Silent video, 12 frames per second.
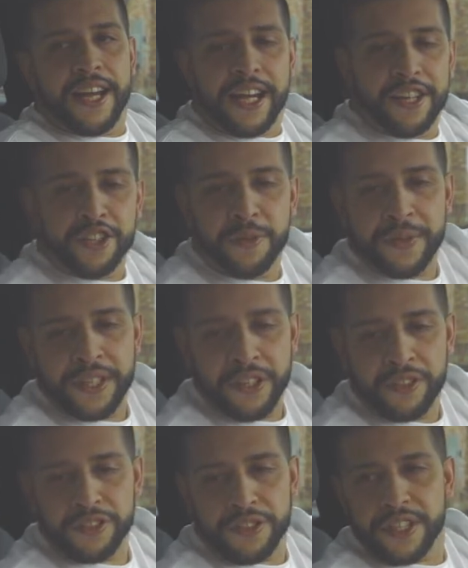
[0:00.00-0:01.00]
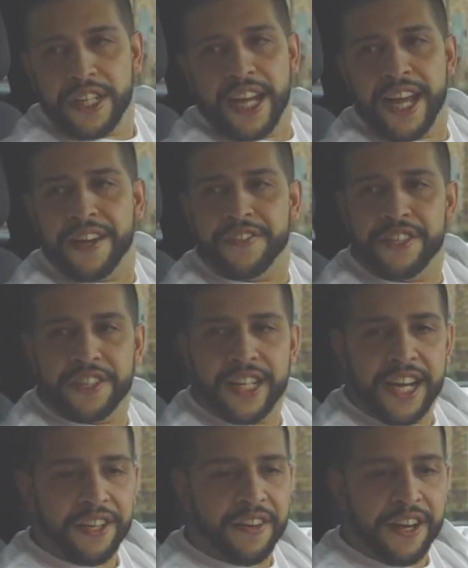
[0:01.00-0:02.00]
I know you've been going through it, not having
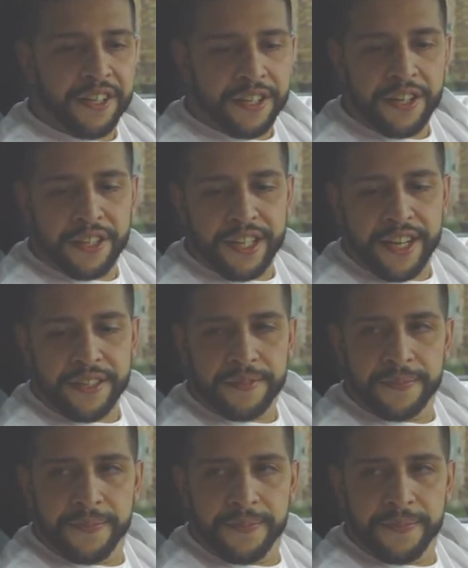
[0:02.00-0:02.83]
your dad around and all that.